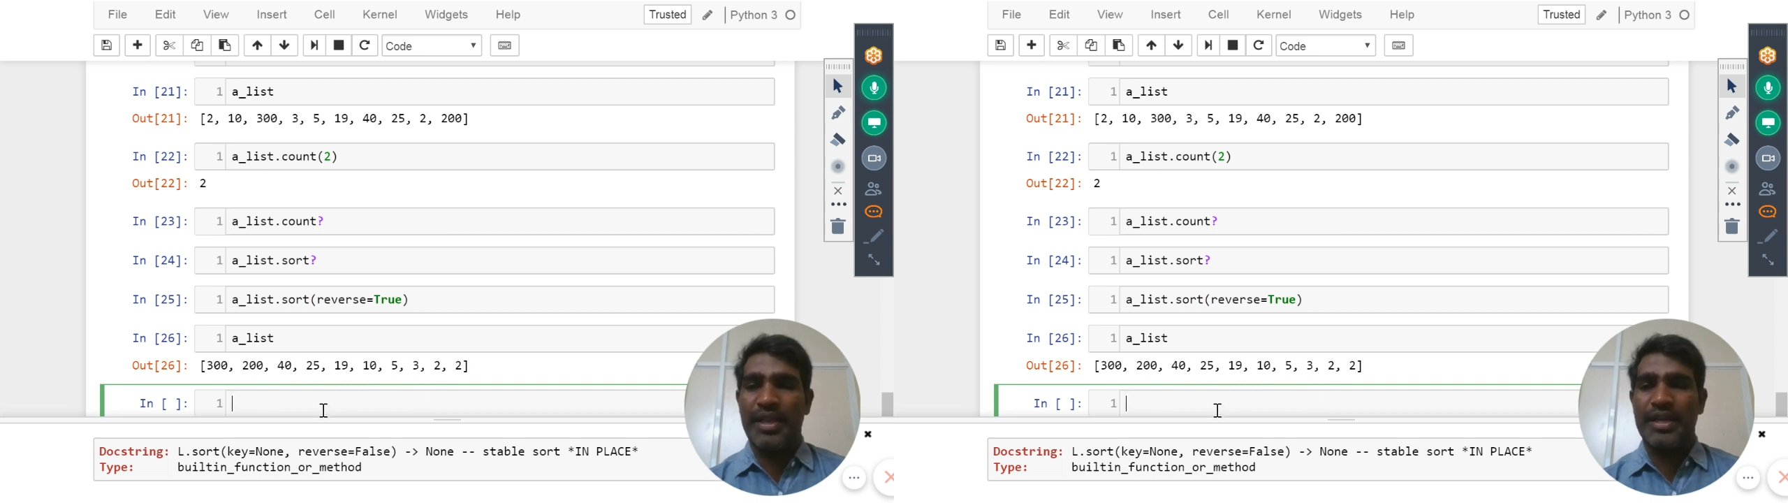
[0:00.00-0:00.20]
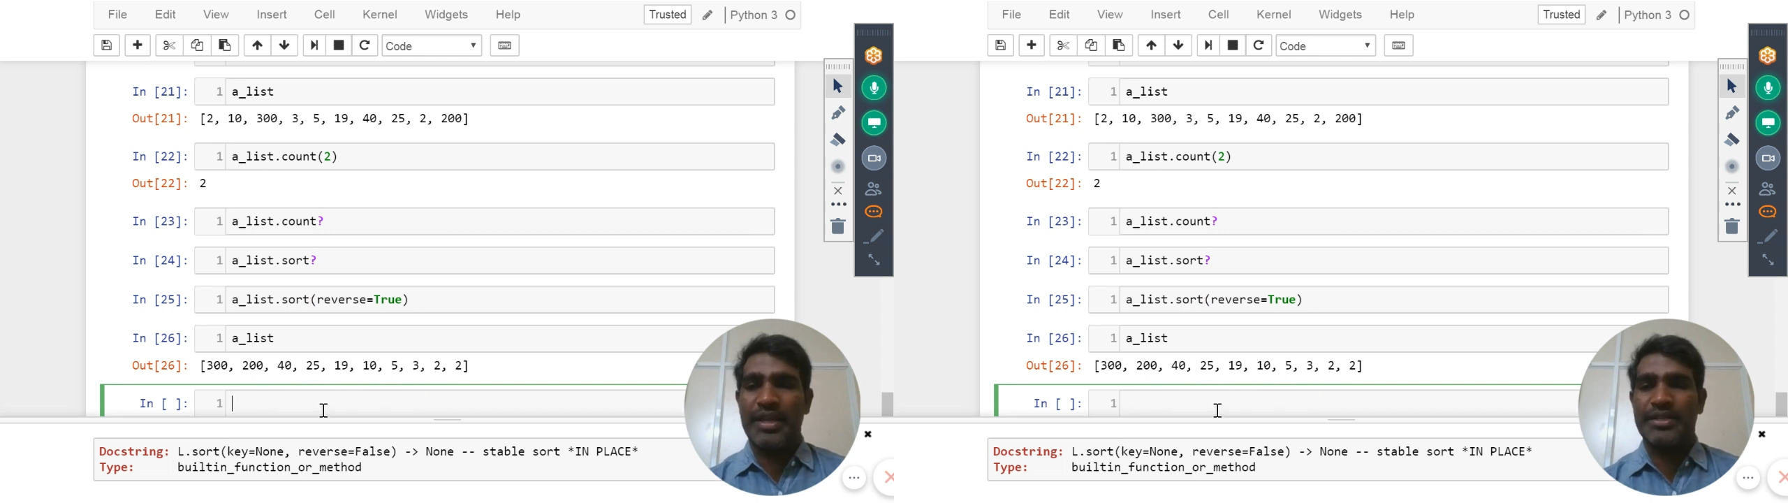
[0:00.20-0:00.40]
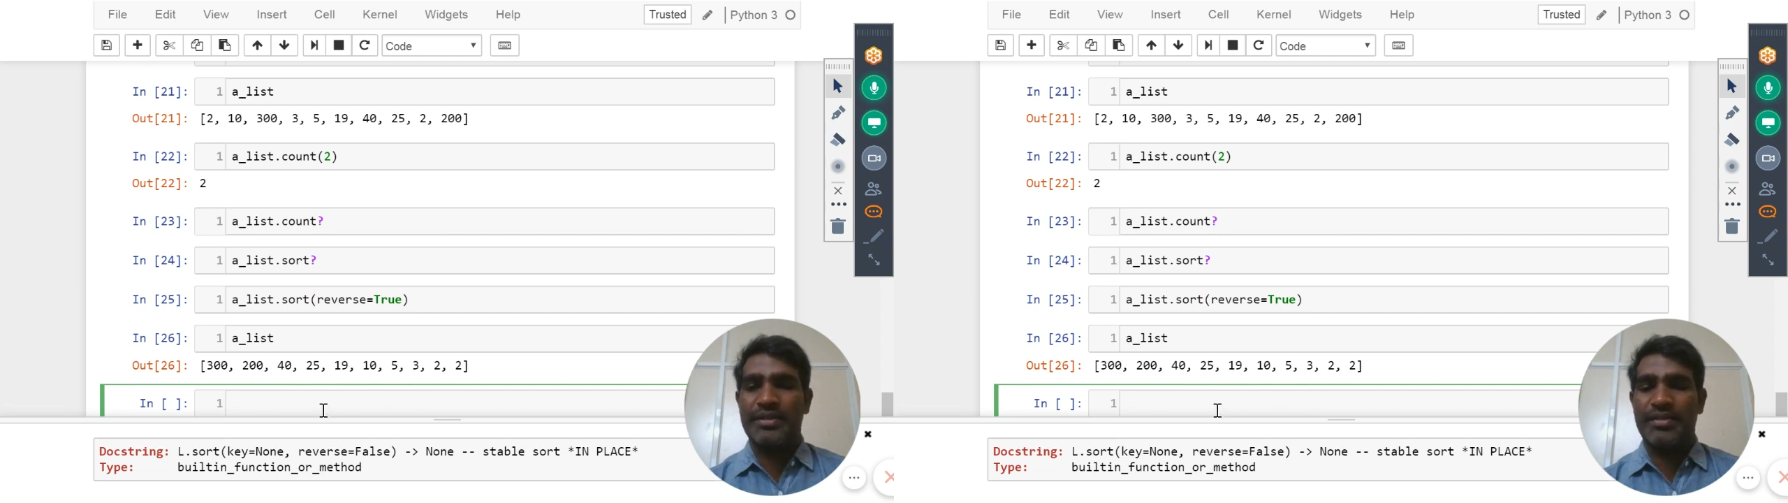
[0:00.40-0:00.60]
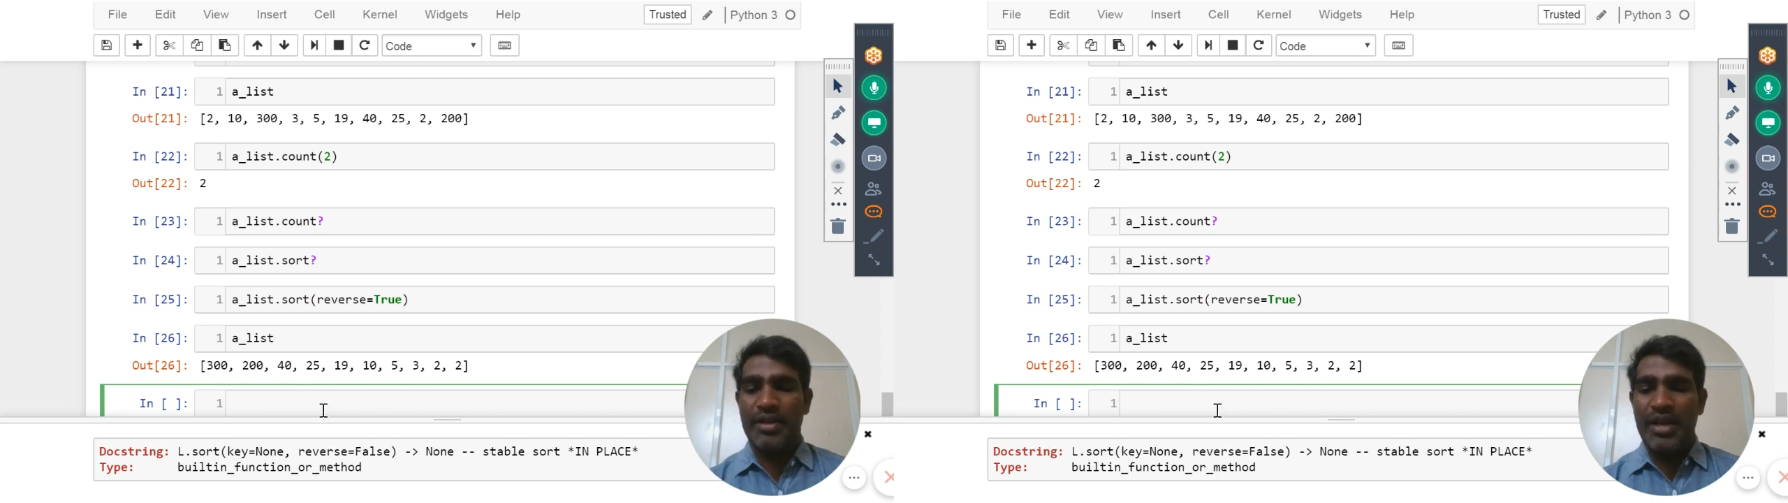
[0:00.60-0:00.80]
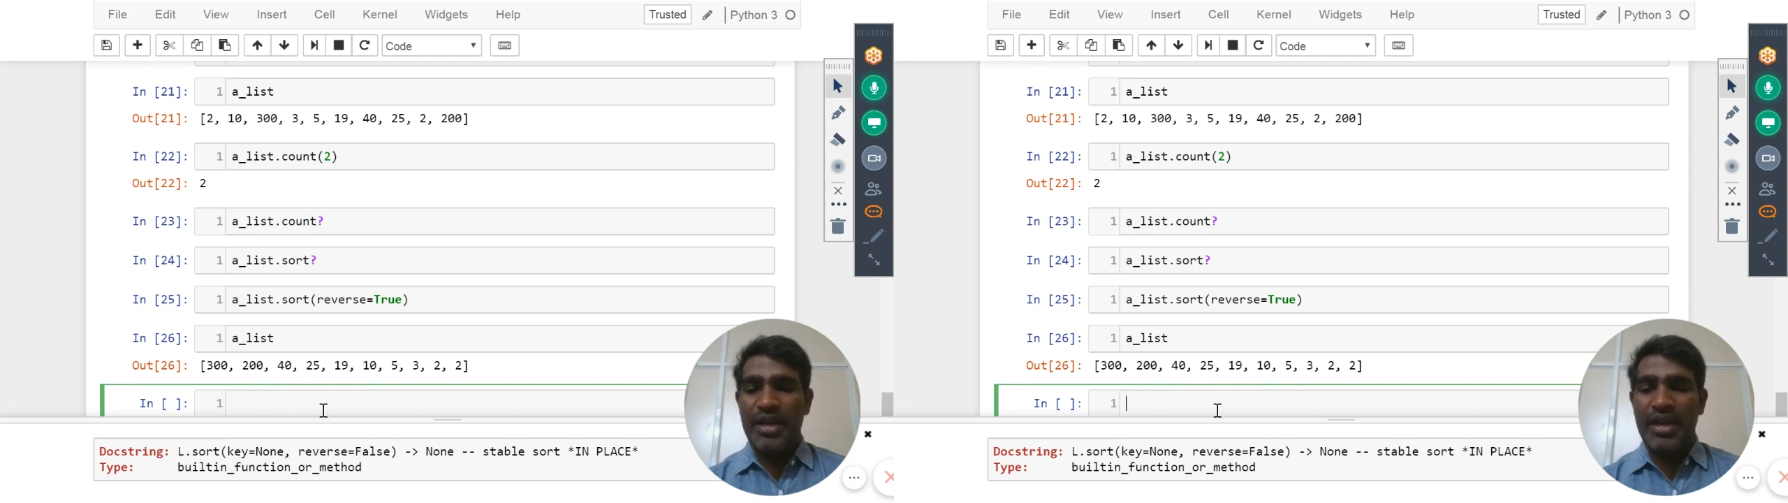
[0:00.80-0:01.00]
Yes.
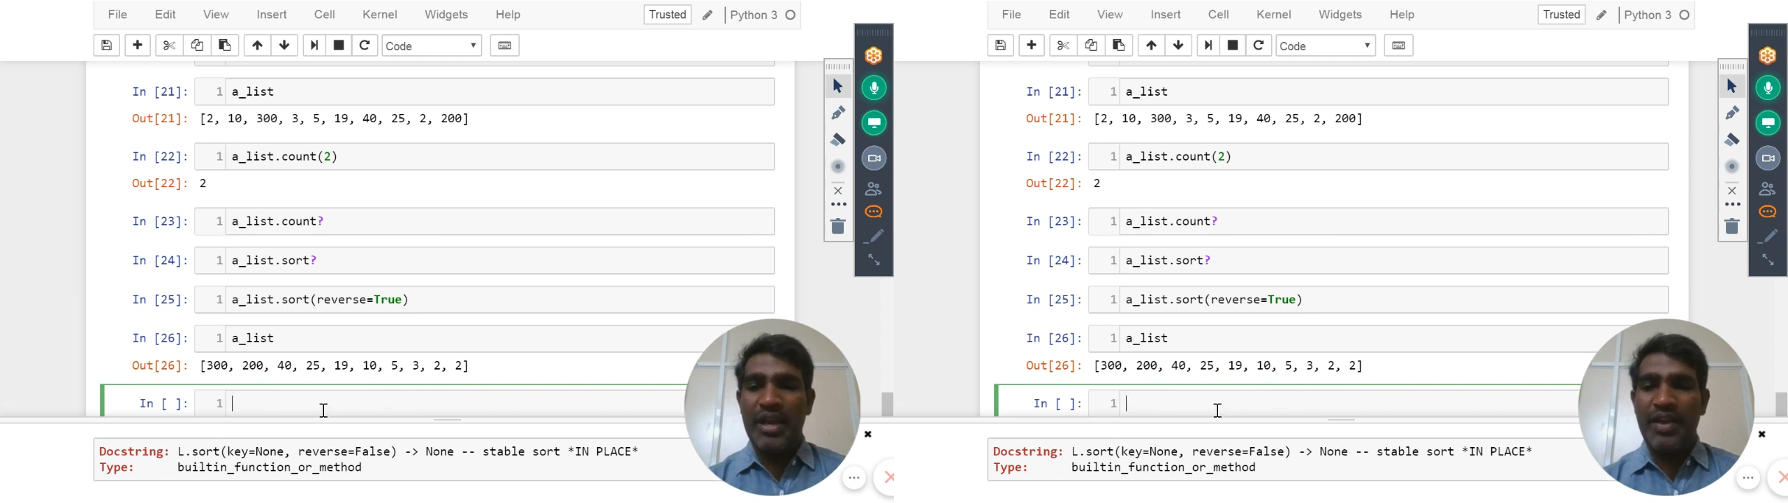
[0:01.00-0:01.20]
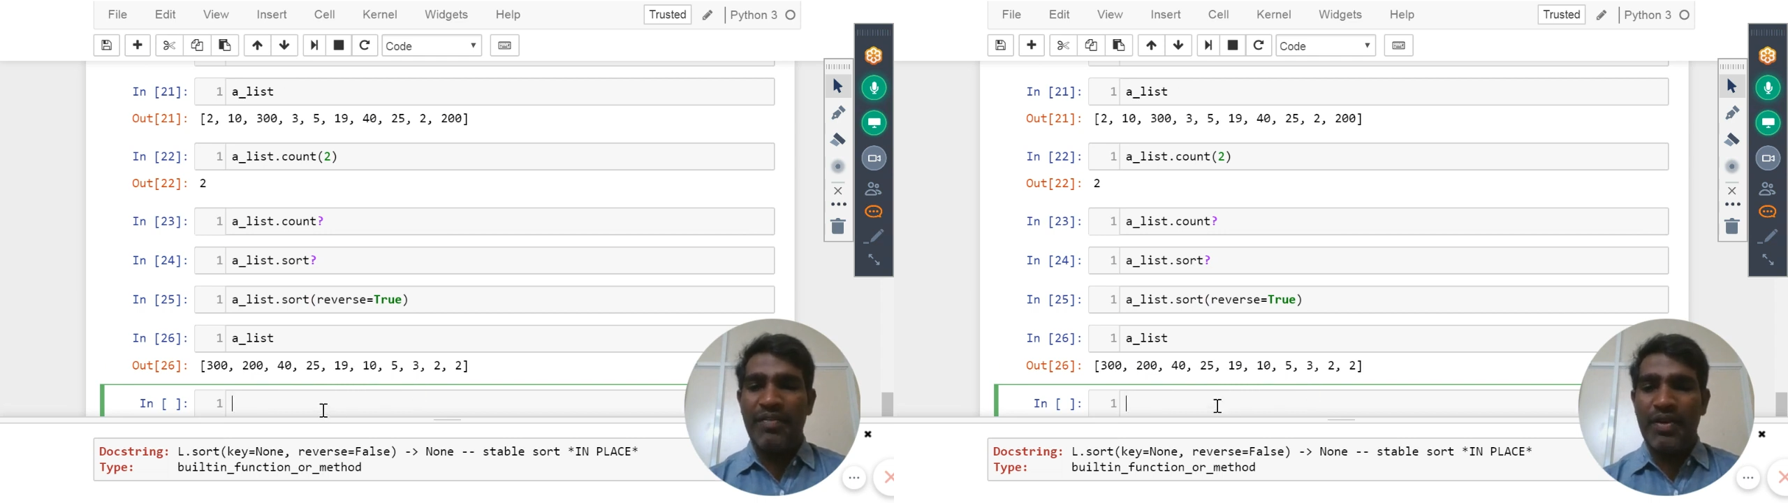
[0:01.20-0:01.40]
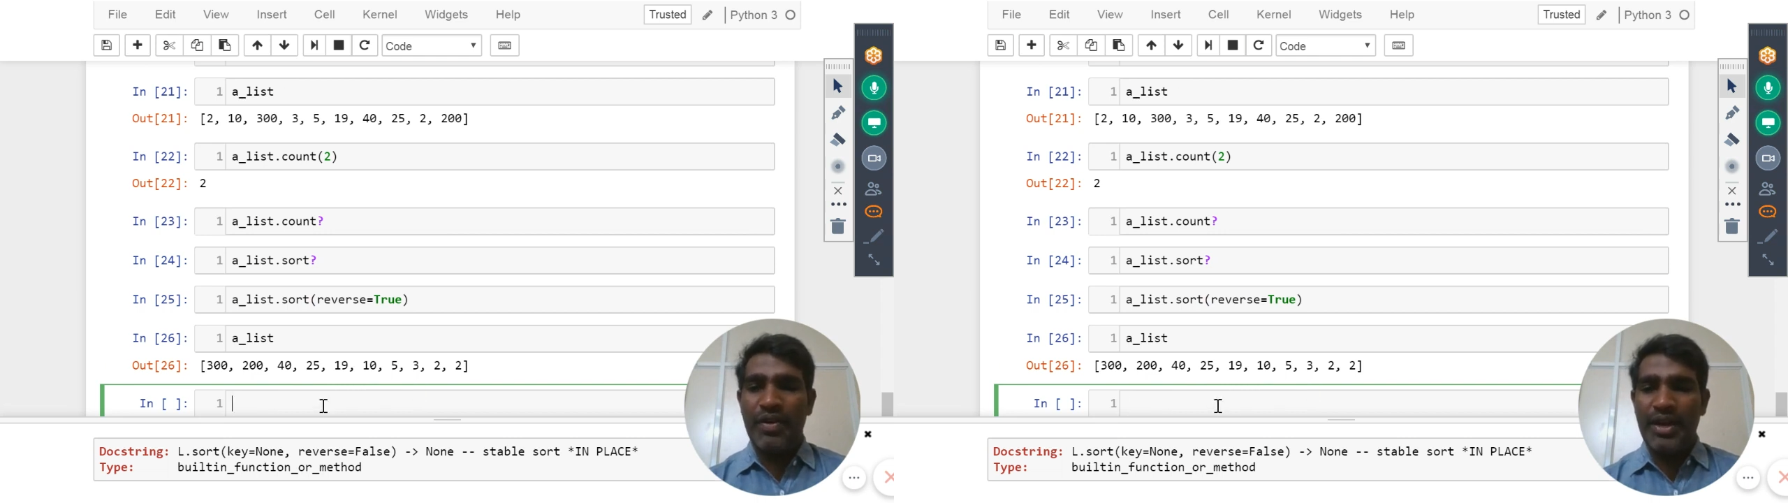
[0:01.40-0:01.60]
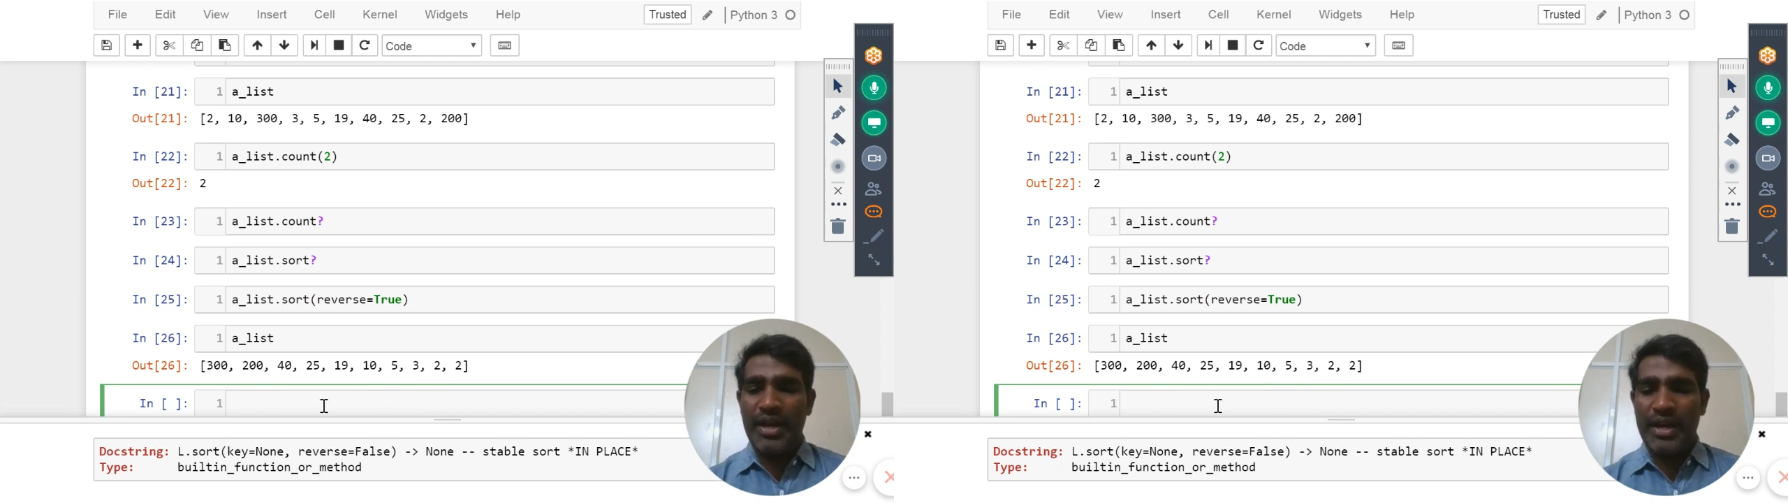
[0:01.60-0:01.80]
If I go and